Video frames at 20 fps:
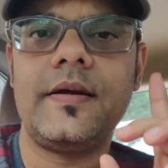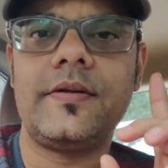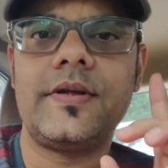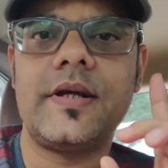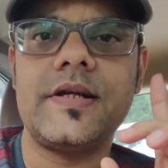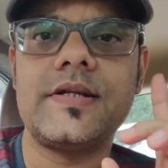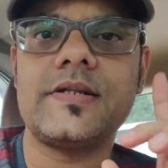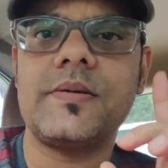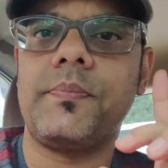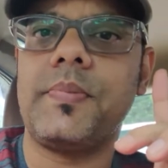
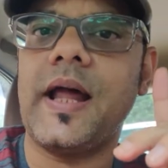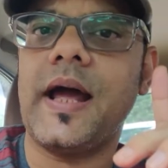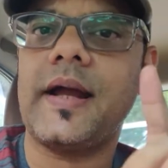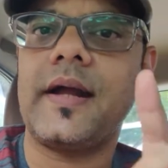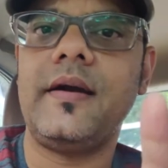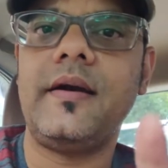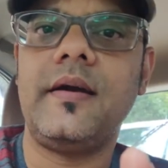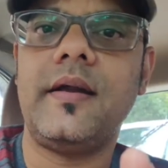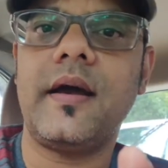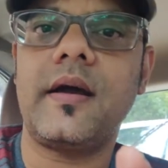There is a Black
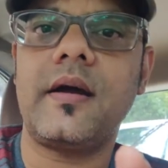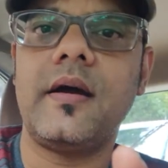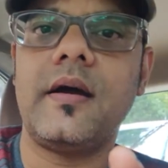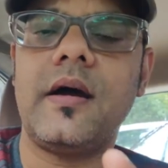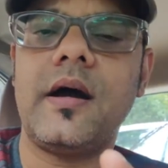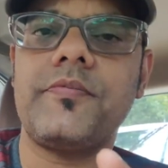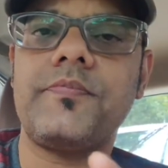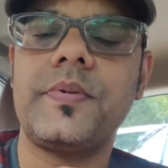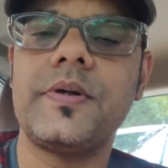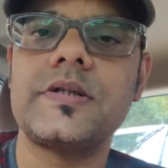& Decker.
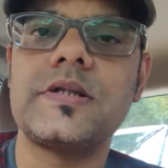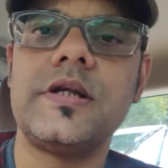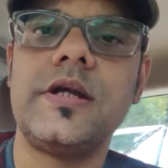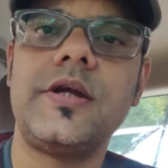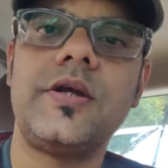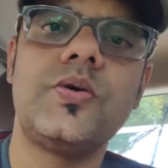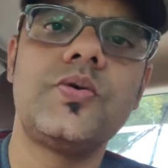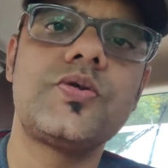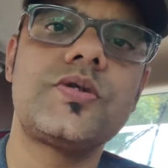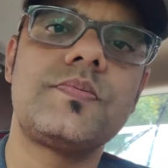I
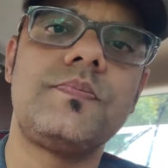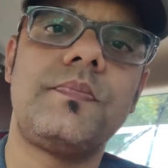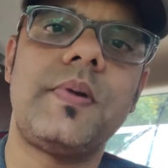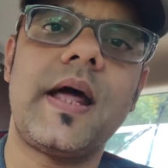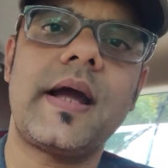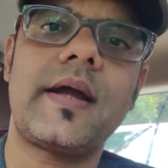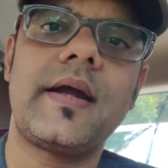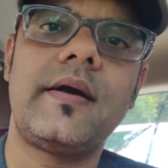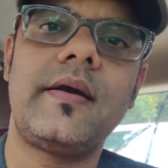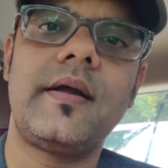personally use
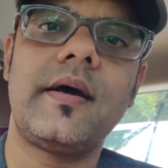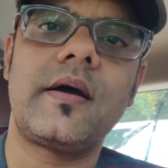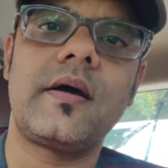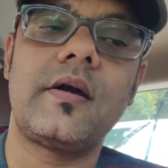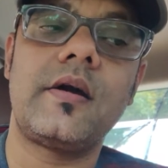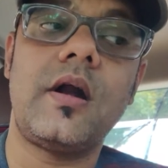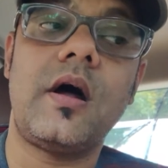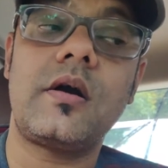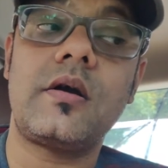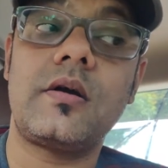Black &
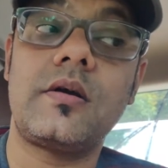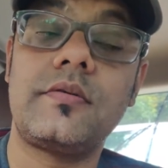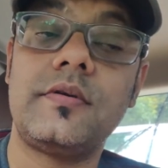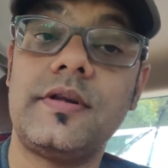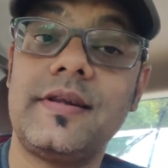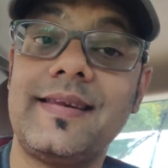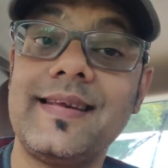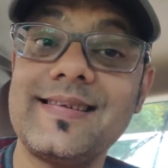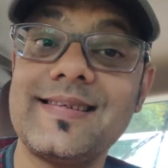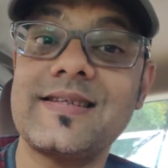Decker, not
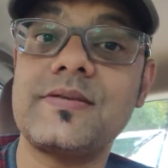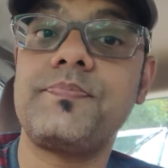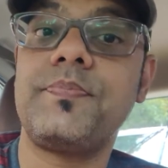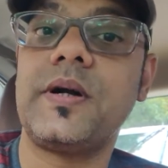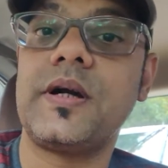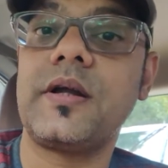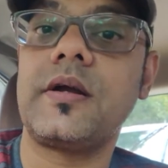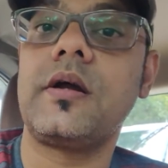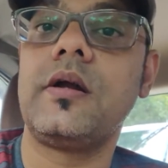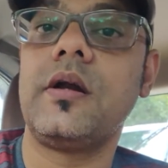this
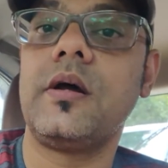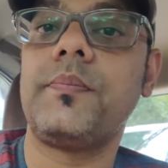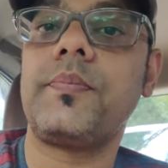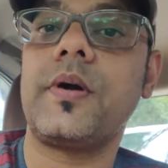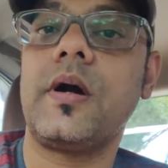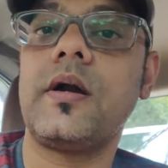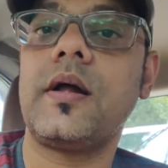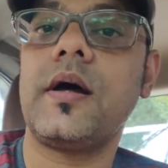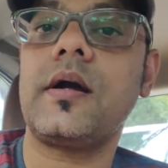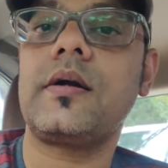particular
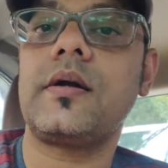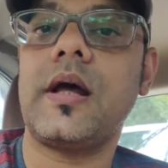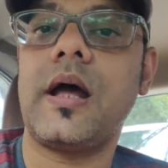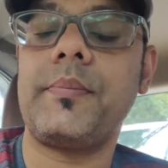product.